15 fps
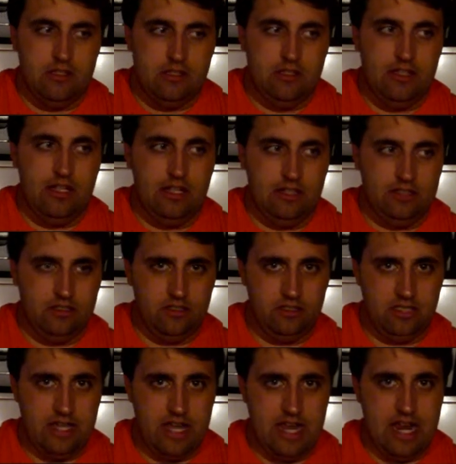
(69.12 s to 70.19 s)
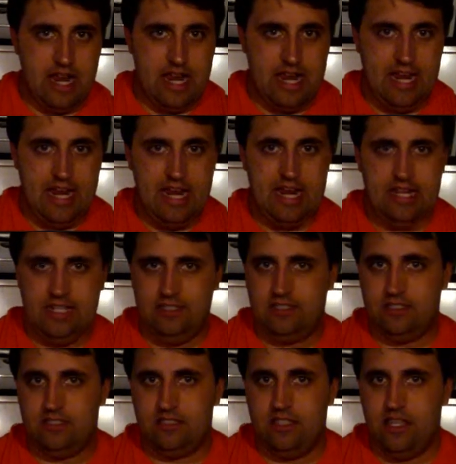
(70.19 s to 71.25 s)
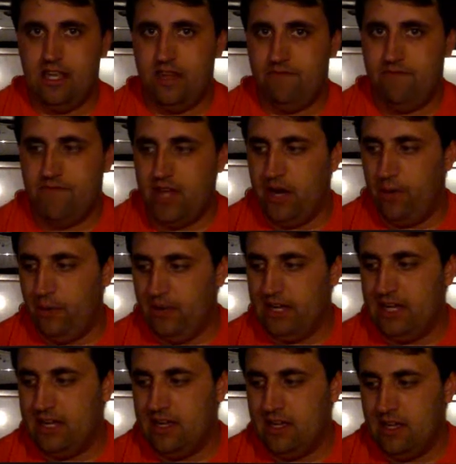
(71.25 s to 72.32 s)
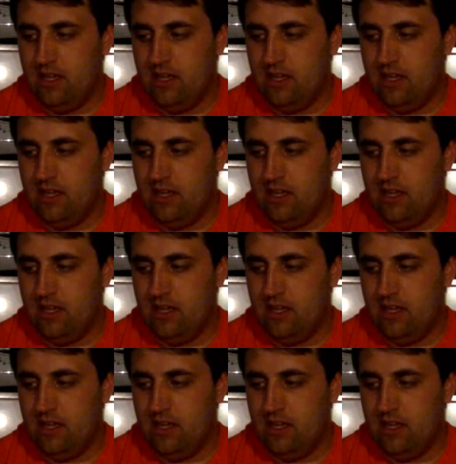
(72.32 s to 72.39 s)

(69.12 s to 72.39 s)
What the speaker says: needless to say, he is a very